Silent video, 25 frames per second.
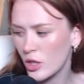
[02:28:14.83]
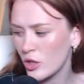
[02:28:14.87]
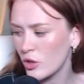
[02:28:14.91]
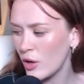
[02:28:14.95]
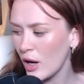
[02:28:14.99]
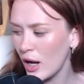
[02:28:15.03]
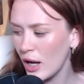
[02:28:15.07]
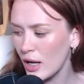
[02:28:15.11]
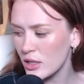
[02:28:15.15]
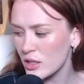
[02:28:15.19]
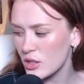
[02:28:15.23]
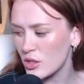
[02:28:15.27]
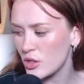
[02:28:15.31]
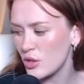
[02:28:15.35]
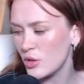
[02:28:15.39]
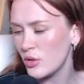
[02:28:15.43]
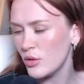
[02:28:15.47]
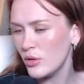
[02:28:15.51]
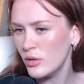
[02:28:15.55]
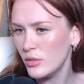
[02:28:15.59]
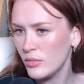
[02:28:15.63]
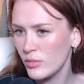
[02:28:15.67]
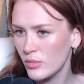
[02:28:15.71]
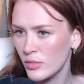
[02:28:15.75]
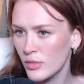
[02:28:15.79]
Congrats,
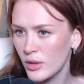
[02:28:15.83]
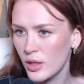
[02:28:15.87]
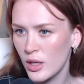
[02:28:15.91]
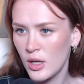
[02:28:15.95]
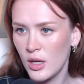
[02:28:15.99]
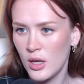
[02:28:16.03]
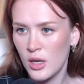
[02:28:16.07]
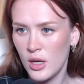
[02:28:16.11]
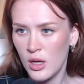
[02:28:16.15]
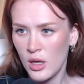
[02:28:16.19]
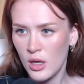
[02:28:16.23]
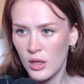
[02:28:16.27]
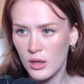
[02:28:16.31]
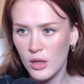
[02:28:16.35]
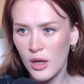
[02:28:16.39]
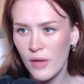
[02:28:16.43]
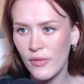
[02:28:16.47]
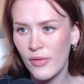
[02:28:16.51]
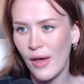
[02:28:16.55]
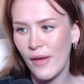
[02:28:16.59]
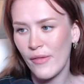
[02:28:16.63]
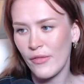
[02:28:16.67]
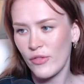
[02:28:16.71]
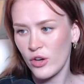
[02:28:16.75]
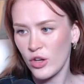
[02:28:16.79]
dude. Love
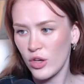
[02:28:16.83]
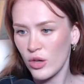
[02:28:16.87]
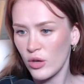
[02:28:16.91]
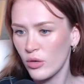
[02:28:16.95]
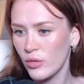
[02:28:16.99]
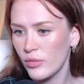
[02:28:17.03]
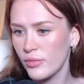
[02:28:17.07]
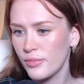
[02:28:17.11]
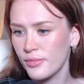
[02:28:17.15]
that for you.